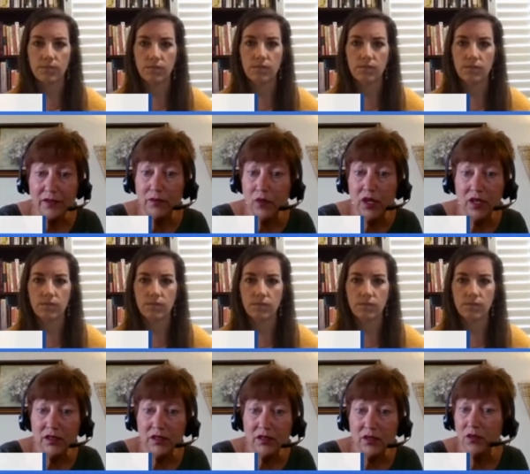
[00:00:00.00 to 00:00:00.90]

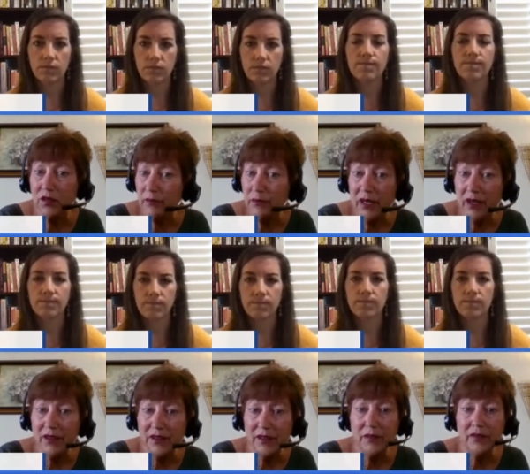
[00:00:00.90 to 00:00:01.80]
Speaker 1: wrong or
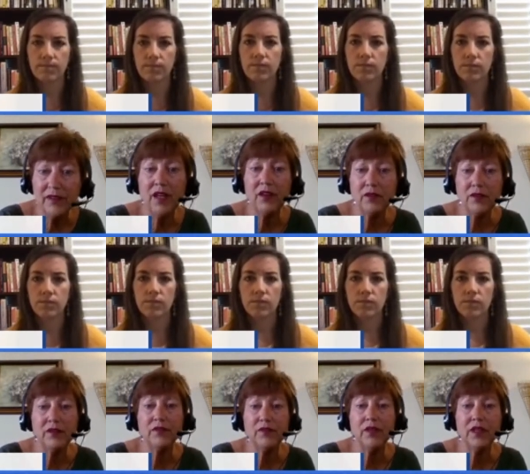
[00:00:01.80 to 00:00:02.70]
embarrass themselves in
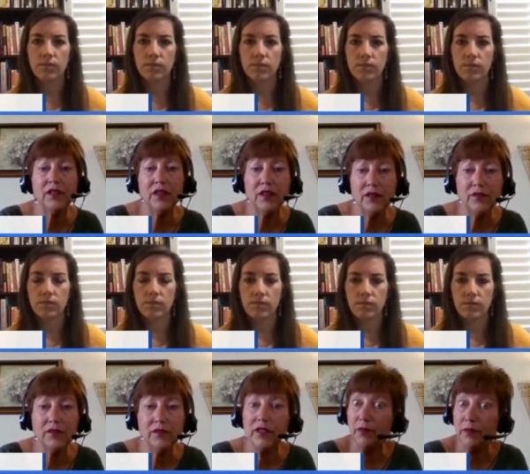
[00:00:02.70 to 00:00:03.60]
front of
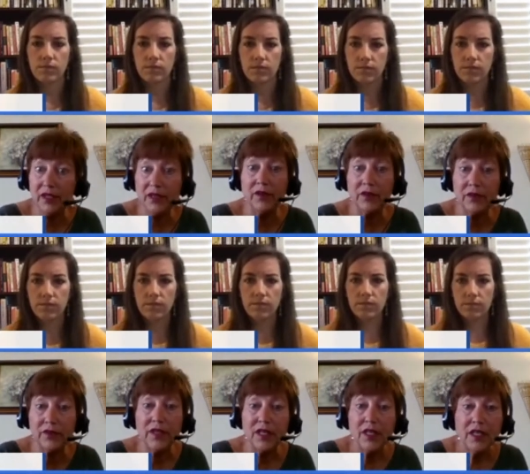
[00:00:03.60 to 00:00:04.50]
their peers.
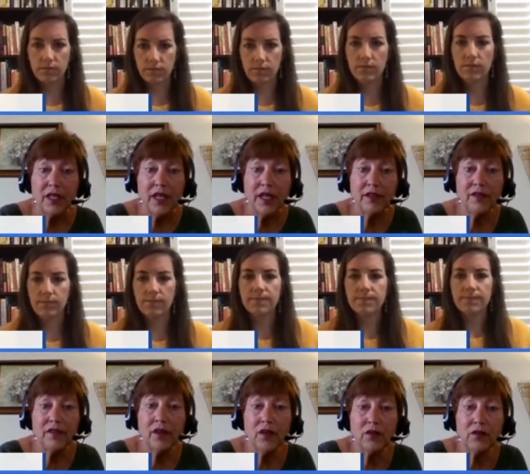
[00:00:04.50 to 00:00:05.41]
And
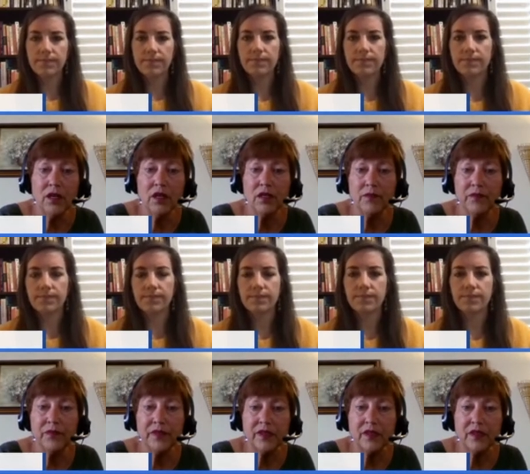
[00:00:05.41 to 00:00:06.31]
so, um,
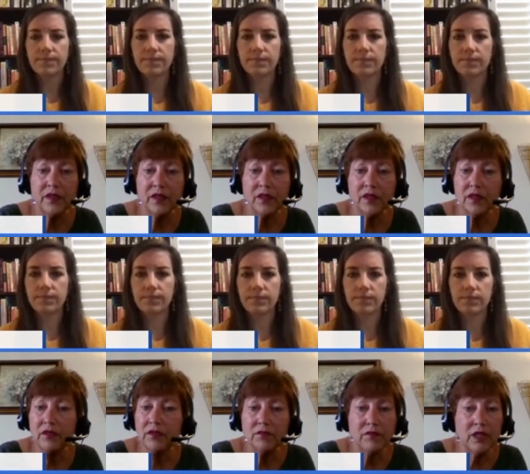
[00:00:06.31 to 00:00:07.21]

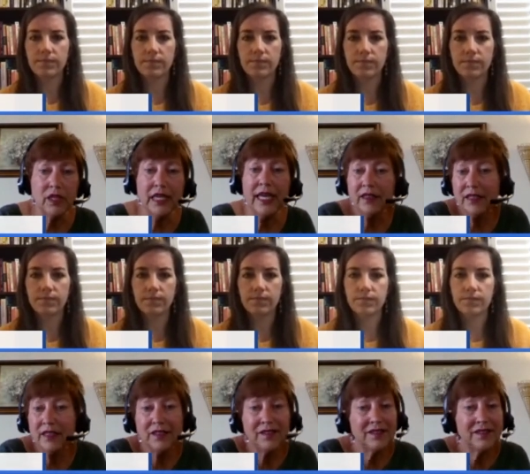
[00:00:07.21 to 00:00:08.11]
and they
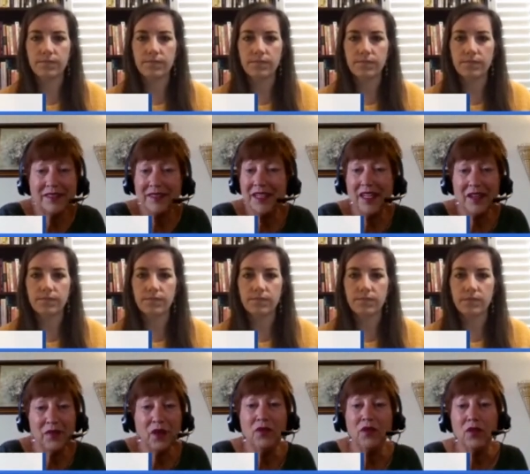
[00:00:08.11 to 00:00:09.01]
just kind of
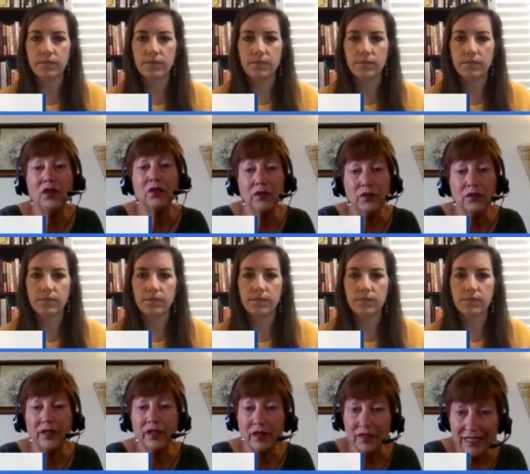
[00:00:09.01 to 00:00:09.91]
overall lose
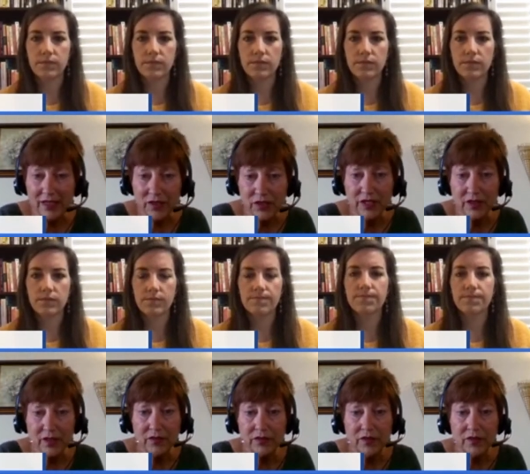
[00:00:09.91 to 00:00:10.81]
their initiative.